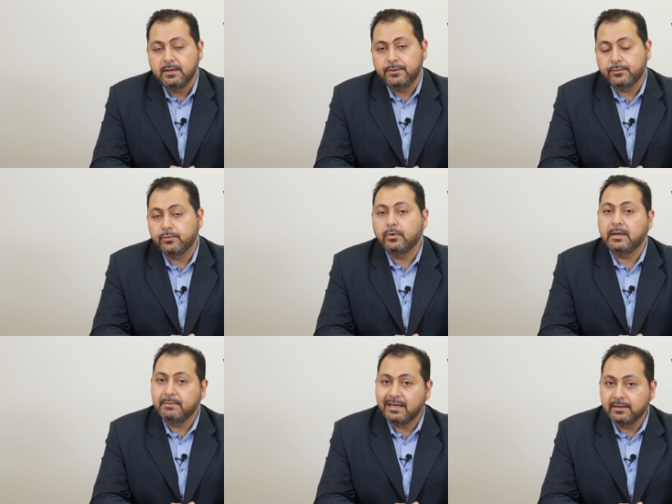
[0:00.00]

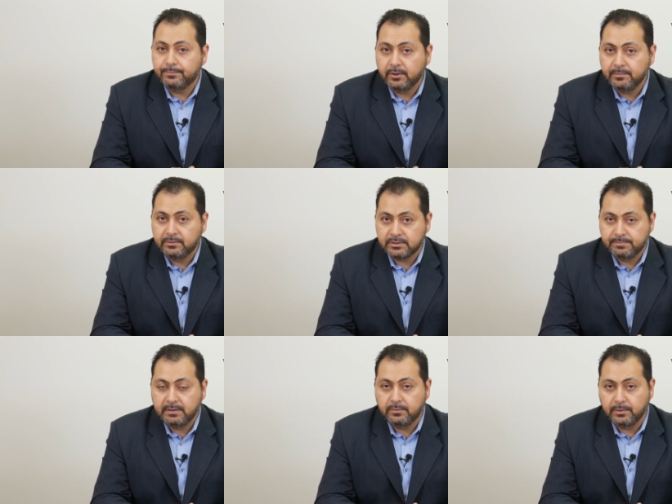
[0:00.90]
and make an appointment to
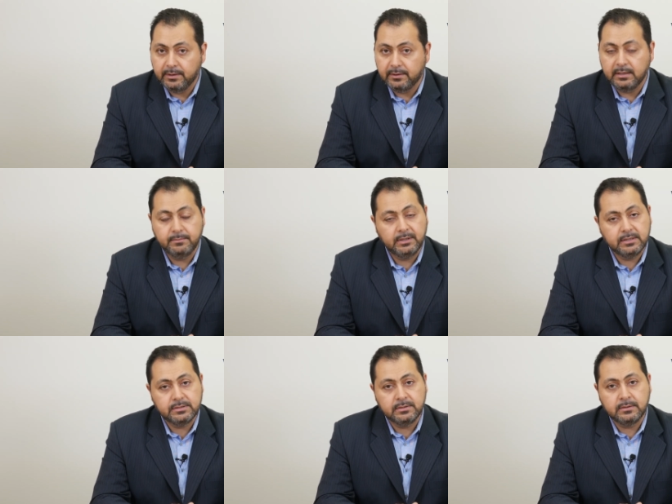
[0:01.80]
speak with an
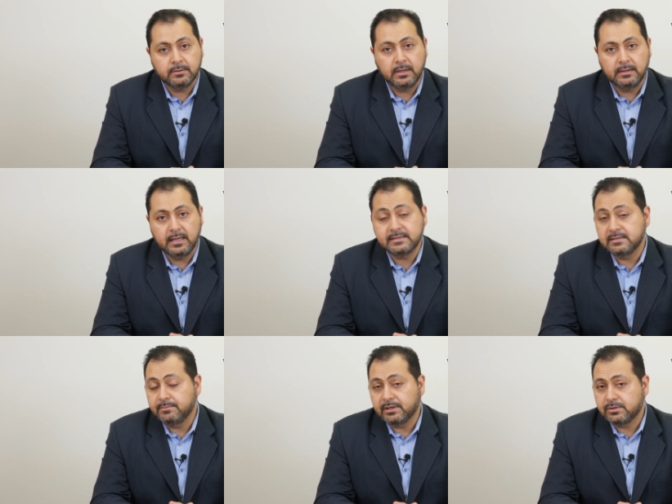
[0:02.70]
licensed
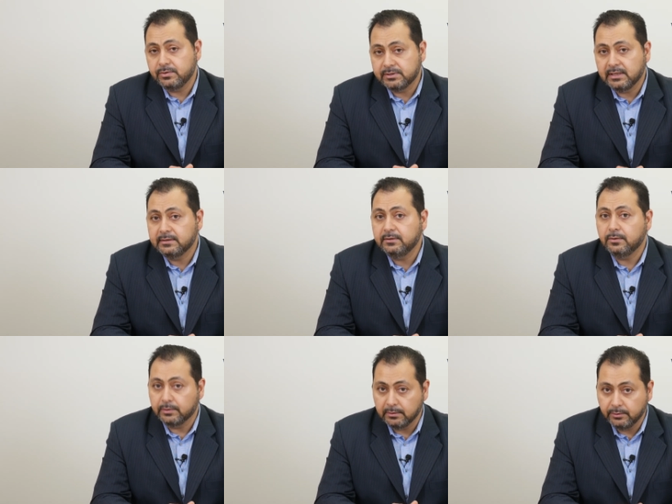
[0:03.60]
immigration consultant
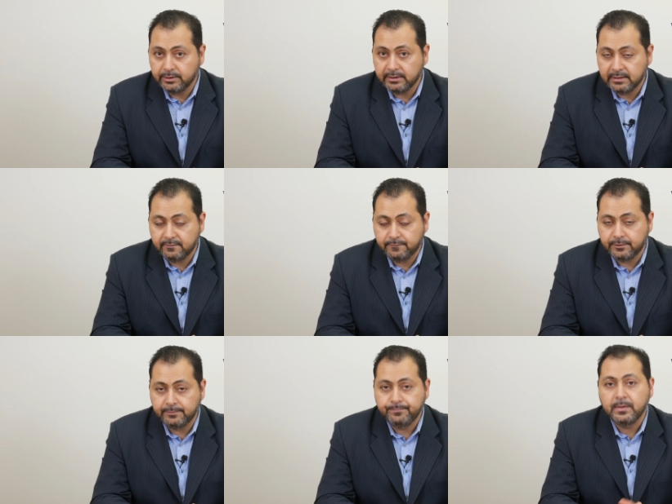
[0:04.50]
or a lawyer at the
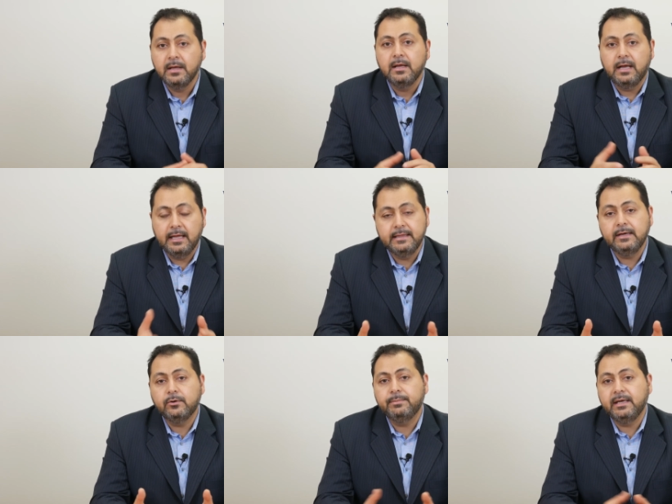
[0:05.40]
firm, and they
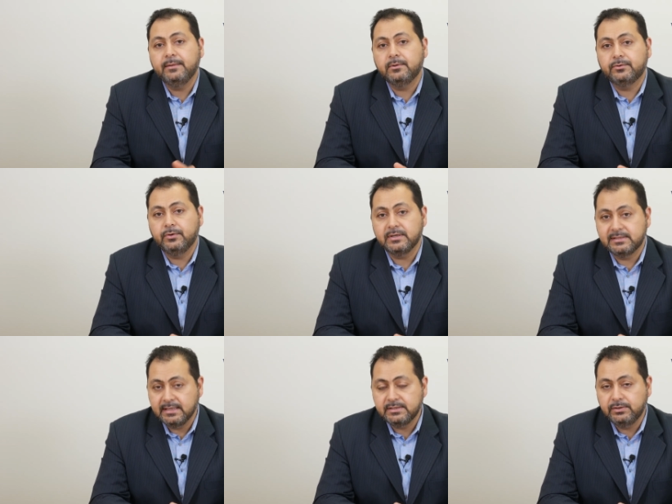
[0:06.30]
will be able to
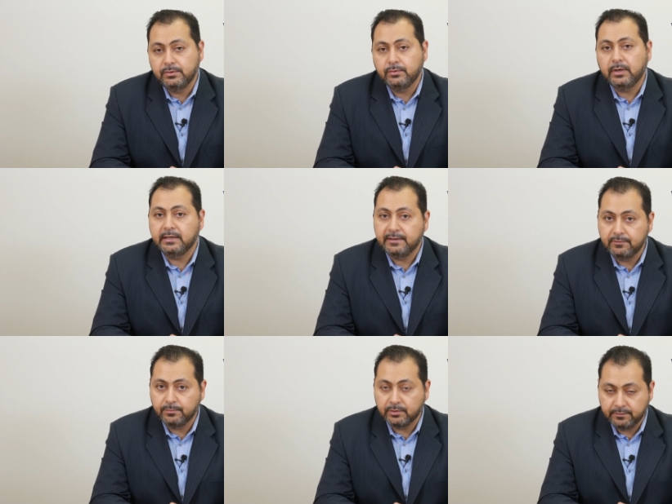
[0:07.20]
assess you and give
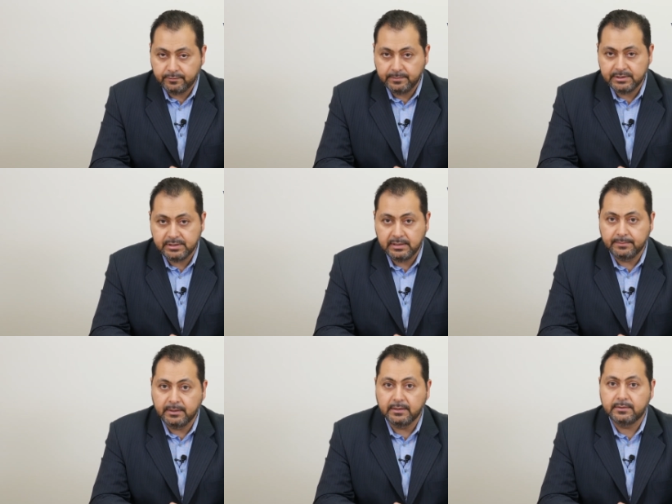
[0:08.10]
you more information
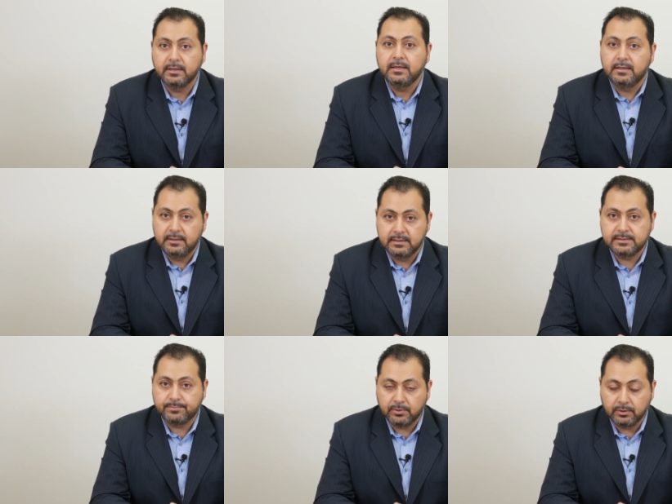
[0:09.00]
about this
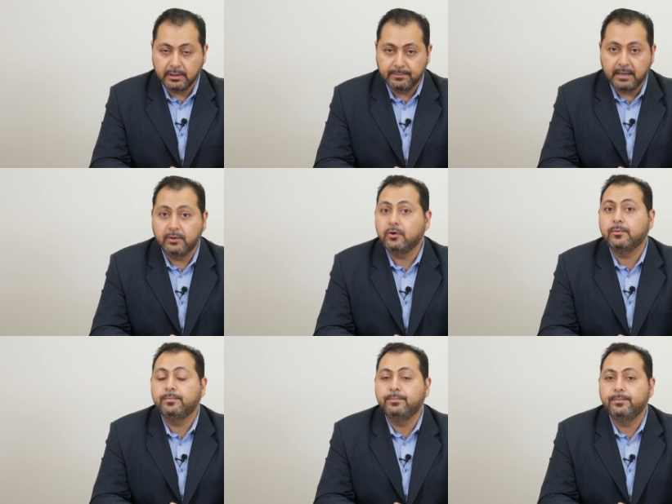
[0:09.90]
program. I
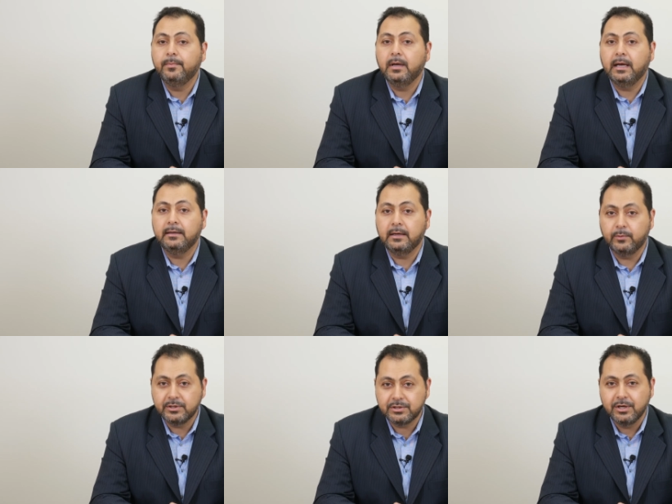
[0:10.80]
hope and I
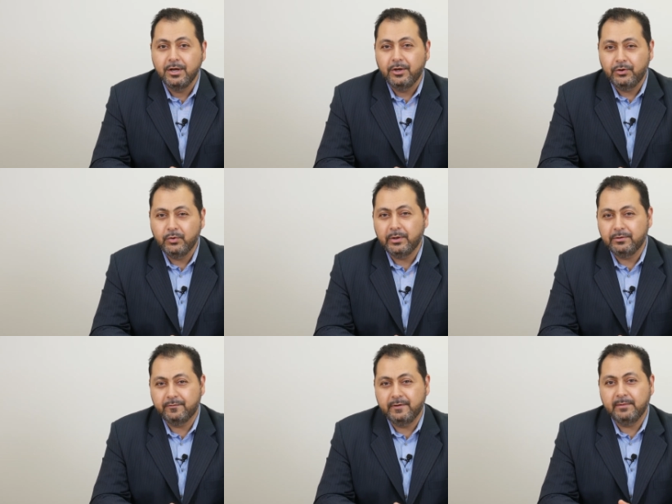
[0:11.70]
wish you and
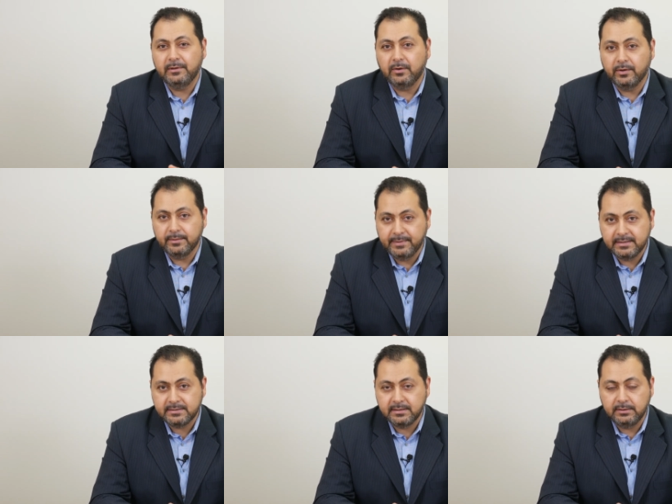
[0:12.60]
your family all the
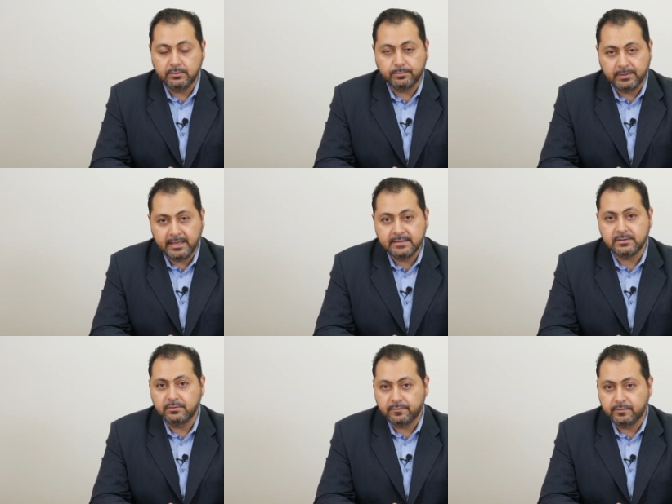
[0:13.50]
best in your plans
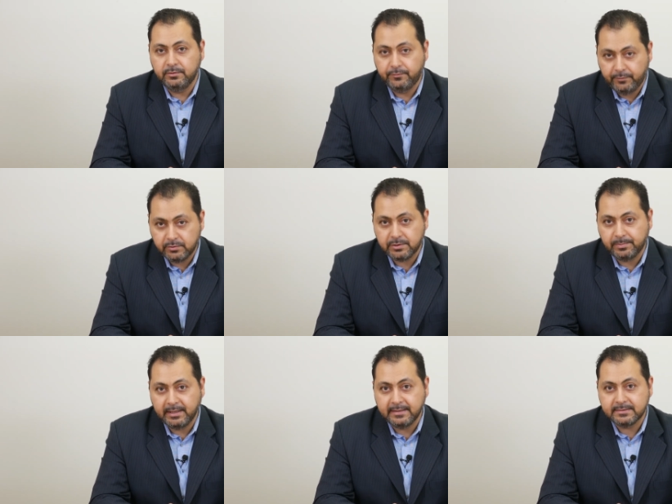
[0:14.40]
and your future
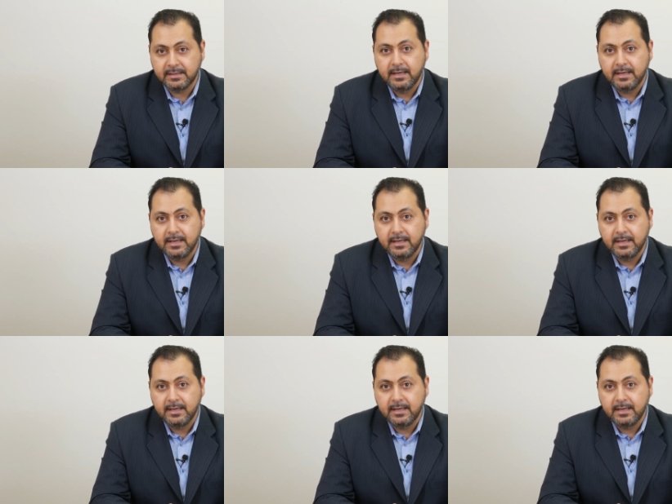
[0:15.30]
plans.